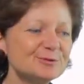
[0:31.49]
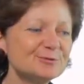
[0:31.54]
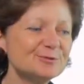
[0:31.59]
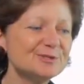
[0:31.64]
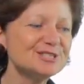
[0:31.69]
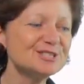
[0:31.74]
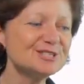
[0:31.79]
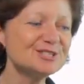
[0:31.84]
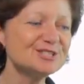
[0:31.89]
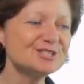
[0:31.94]
for
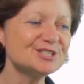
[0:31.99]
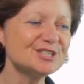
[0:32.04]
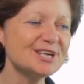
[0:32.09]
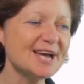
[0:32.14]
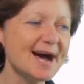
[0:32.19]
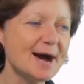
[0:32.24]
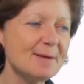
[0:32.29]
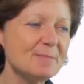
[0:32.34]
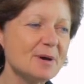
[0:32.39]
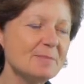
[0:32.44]
research,
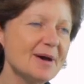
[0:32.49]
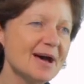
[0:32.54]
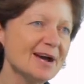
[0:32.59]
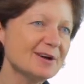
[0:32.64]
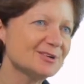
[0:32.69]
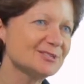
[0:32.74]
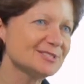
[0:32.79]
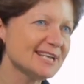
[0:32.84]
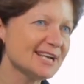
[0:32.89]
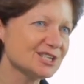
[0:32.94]
um, my
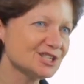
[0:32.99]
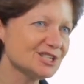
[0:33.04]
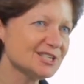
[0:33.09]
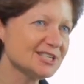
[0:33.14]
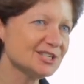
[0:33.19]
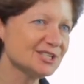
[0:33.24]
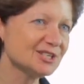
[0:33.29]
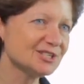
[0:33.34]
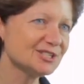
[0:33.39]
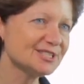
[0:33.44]
background's actually
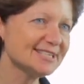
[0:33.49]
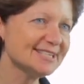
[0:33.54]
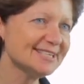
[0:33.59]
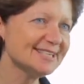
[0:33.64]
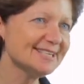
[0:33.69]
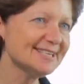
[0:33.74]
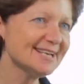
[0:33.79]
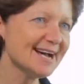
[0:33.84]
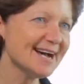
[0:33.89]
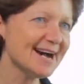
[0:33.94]
in nursing,
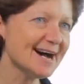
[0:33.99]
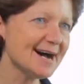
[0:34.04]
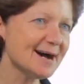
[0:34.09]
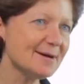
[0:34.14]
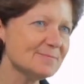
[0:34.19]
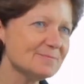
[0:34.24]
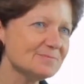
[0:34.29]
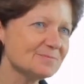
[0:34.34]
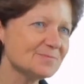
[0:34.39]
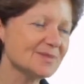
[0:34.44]

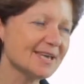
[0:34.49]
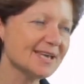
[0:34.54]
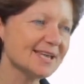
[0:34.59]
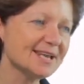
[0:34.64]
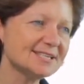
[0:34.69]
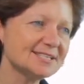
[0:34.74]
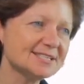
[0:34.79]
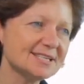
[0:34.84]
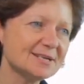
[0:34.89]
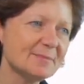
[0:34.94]
um, and
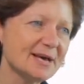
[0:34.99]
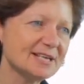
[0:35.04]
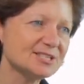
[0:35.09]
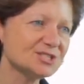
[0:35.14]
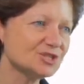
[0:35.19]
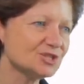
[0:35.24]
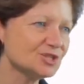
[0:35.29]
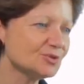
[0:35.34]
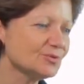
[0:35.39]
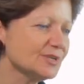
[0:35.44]
I did a
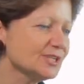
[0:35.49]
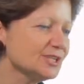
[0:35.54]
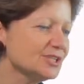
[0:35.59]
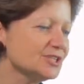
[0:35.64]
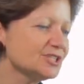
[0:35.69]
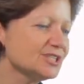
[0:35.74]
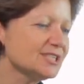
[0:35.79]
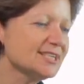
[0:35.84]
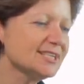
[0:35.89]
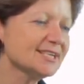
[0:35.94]
master's degree in
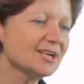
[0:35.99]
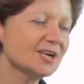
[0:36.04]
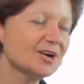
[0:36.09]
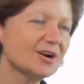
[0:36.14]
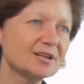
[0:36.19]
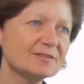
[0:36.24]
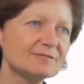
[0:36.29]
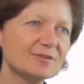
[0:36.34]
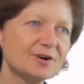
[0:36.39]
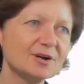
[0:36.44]
nursing and
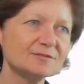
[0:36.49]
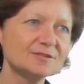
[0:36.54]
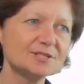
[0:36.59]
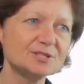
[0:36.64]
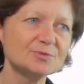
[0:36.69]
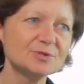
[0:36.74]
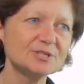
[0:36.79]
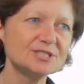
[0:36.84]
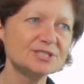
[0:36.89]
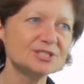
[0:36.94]
got involved
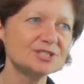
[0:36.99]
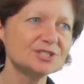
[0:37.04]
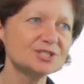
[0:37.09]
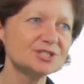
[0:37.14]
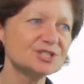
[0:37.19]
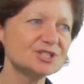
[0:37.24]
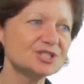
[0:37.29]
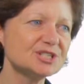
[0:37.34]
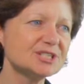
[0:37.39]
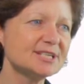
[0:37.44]
in
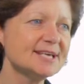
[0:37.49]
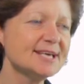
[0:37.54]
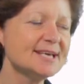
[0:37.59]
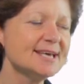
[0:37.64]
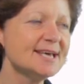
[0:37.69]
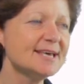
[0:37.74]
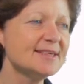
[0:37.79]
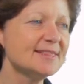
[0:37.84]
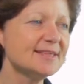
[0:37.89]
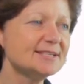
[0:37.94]
research and
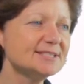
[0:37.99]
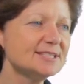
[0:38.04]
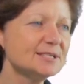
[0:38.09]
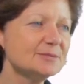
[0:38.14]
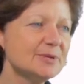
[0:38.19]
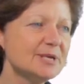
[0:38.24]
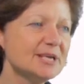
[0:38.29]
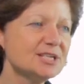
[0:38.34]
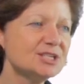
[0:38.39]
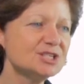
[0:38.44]
then did a
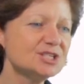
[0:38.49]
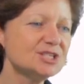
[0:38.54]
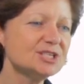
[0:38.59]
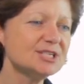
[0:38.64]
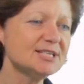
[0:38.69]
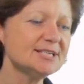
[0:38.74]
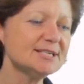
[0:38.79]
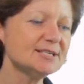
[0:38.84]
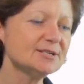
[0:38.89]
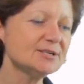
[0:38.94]

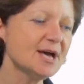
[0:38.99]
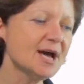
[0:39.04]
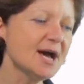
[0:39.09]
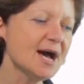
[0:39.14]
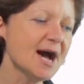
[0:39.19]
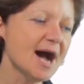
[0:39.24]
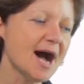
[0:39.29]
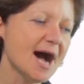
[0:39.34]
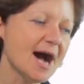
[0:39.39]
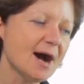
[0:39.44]
PhD
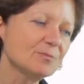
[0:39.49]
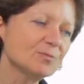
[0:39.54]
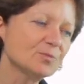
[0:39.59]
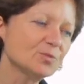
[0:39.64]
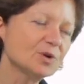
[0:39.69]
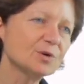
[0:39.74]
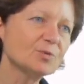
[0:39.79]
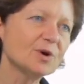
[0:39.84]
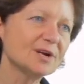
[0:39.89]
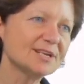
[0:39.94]
and um,
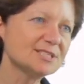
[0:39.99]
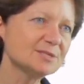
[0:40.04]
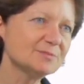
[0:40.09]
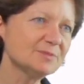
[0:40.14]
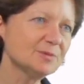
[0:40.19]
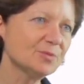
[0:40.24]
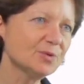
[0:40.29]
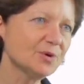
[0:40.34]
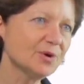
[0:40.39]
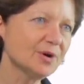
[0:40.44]
really wanted to
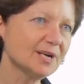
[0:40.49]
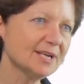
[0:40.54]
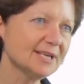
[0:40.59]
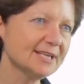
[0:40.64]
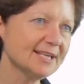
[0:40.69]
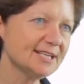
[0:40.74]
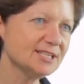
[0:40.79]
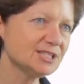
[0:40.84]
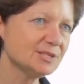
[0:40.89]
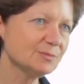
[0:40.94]
be more
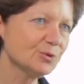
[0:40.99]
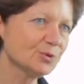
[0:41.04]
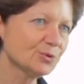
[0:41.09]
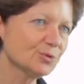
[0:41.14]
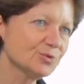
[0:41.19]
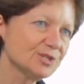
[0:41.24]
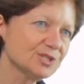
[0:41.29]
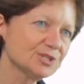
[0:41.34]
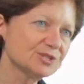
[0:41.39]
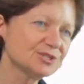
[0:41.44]
engaged in both
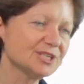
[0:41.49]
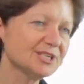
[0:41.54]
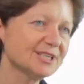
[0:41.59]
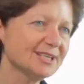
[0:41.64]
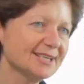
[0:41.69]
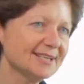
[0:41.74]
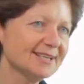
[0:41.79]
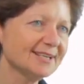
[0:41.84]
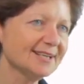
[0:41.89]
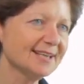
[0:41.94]
research and
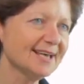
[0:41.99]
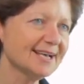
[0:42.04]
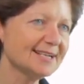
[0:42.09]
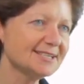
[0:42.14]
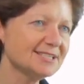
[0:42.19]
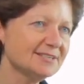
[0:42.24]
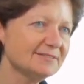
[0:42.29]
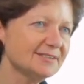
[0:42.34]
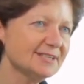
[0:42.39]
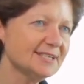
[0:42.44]
clinical
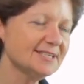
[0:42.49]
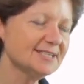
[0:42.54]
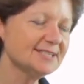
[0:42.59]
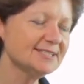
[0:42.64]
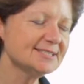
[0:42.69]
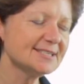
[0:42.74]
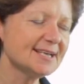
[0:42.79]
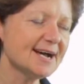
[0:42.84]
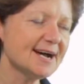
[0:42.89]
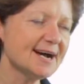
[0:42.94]

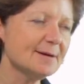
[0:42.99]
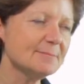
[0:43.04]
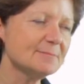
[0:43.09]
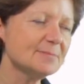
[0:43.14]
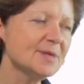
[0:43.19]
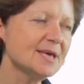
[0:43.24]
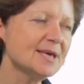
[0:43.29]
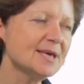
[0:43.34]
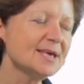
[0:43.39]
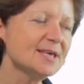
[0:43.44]
activities. Um,
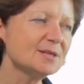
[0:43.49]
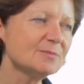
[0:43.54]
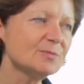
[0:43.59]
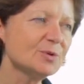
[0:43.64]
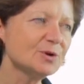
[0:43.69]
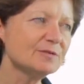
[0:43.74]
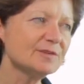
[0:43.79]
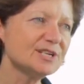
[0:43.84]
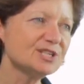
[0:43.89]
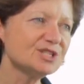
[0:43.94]
the
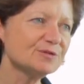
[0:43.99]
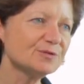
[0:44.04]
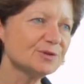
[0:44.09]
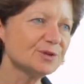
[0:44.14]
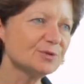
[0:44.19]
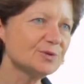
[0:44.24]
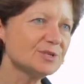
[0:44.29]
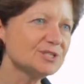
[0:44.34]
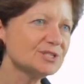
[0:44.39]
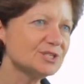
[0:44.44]
motivation for
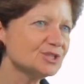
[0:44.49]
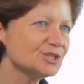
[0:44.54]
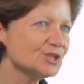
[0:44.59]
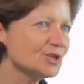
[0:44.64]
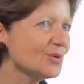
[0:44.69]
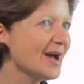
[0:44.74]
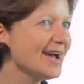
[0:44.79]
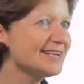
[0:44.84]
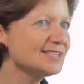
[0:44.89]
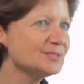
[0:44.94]
the research
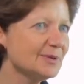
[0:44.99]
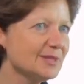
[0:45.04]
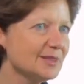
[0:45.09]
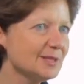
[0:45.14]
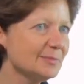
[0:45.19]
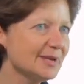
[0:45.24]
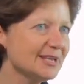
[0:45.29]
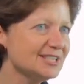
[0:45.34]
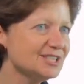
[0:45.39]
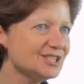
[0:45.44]
though has been
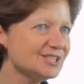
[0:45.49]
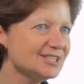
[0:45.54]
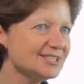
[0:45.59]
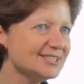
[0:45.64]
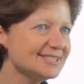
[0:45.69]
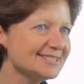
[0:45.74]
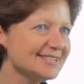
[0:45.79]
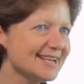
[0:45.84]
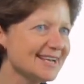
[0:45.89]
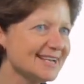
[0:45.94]
the
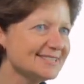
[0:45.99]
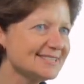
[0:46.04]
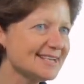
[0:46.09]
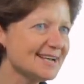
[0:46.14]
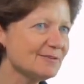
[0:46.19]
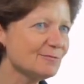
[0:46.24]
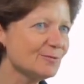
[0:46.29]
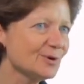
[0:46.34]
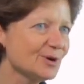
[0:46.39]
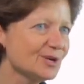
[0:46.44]
patients as
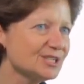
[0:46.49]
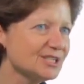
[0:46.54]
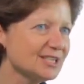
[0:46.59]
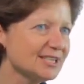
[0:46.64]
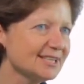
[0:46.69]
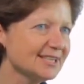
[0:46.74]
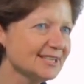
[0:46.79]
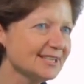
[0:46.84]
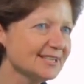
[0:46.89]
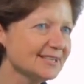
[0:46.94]
I've worked
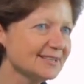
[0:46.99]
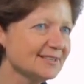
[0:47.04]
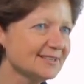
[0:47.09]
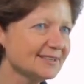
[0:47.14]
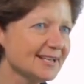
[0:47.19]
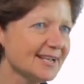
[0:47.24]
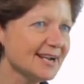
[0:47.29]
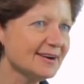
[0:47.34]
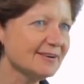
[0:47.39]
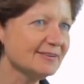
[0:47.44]
in clinical
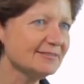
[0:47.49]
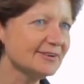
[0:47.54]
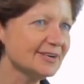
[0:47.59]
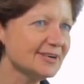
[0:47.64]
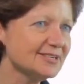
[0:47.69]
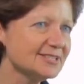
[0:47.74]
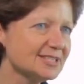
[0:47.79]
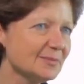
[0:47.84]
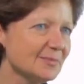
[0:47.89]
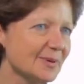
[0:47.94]
care in
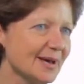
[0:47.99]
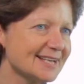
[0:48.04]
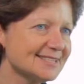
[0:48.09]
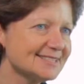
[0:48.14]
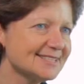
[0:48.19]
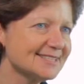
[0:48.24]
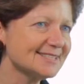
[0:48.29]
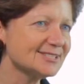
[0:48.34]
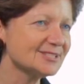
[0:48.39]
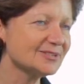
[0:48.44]
various
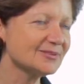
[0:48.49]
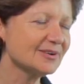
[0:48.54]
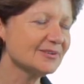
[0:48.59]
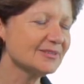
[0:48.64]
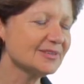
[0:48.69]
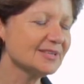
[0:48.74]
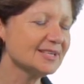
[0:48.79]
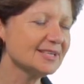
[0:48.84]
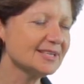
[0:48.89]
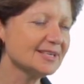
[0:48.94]
capacities
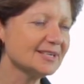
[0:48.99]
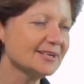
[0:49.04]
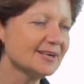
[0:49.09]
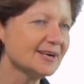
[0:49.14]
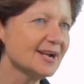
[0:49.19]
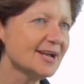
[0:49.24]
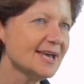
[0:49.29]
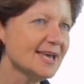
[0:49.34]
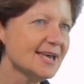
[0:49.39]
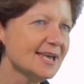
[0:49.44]
throughout the year.
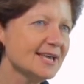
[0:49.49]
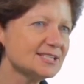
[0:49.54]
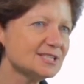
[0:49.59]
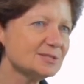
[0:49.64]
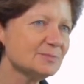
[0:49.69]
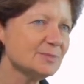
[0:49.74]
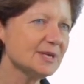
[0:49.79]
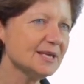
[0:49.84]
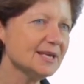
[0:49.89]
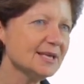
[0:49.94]
It's
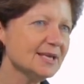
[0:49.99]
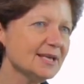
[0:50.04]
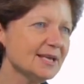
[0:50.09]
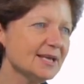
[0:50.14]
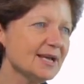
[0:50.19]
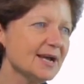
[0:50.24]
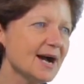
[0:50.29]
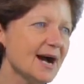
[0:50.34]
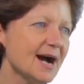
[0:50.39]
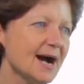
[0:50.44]
being
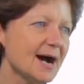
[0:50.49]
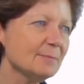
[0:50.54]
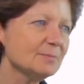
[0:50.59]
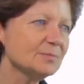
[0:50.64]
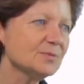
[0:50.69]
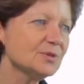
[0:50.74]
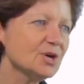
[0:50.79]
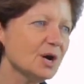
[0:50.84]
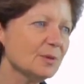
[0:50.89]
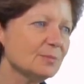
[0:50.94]
um,
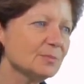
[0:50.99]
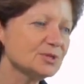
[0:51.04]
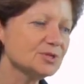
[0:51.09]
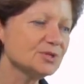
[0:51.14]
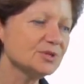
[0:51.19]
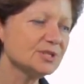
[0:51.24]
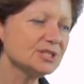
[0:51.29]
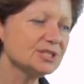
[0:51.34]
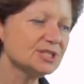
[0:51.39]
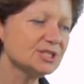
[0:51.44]
the
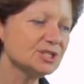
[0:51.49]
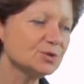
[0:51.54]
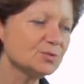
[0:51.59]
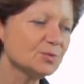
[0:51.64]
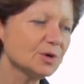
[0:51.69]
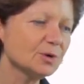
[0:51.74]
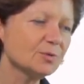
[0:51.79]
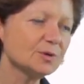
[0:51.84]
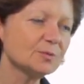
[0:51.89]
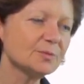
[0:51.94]
opportunity to
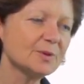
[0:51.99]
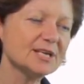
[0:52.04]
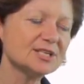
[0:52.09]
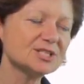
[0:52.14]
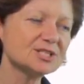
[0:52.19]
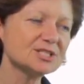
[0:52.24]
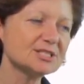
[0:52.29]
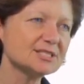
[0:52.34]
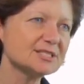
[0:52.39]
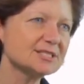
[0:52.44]
work with
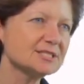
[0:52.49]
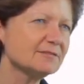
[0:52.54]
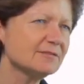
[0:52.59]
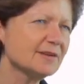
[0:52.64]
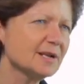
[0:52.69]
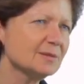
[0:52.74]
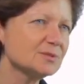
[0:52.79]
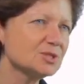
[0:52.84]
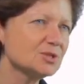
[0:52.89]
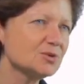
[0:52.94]
patients and to
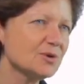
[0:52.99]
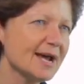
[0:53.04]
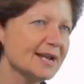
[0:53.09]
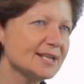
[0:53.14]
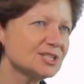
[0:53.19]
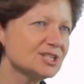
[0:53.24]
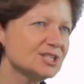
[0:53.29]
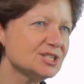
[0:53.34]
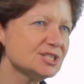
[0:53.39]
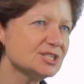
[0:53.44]
develop
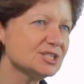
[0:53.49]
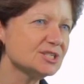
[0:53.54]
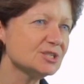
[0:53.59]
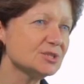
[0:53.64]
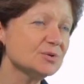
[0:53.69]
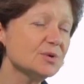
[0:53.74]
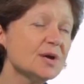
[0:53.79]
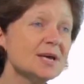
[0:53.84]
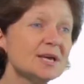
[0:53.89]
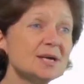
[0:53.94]
strategies
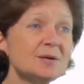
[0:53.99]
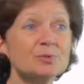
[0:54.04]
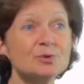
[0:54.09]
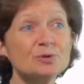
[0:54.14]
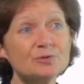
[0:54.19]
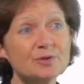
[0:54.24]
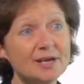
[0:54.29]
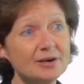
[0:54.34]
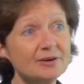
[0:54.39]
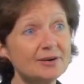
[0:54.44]
to
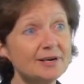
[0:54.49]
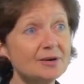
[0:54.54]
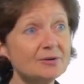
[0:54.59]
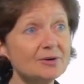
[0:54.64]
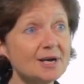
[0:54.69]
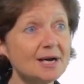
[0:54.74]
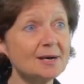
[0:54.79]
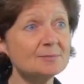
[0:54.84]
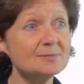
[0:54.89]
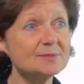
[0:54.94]
improve care and
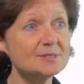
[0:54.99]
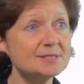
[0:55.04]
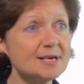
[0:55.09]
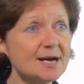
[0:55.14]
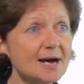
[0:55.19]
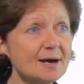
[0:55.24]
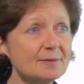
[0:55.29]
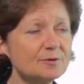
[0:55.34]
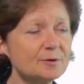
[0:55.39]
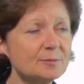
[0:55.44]
outcomes
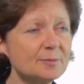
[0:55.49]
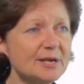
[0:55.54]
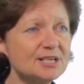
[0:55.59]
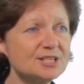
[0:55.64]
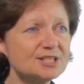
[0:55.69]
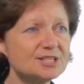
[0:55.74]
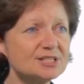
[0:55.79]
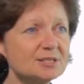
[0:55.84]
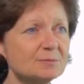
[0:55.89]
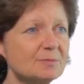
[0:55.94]
um, for
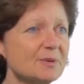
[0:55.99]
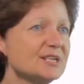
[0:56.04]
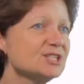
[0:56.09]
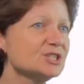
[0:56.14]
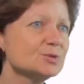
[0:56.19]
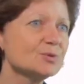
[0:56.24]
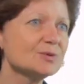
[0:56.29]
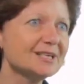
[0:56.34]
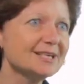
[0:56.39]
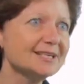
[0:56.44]
patients and
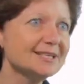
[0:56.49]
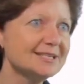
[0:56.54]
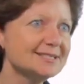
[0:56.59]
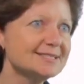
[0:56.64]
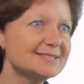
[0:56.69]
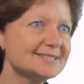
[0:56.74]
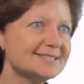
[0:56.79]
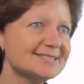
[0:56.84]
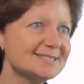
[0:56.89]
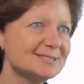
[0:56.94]
patients with kidney
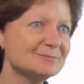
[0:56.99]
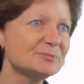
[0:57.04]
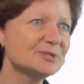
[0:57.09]
disease in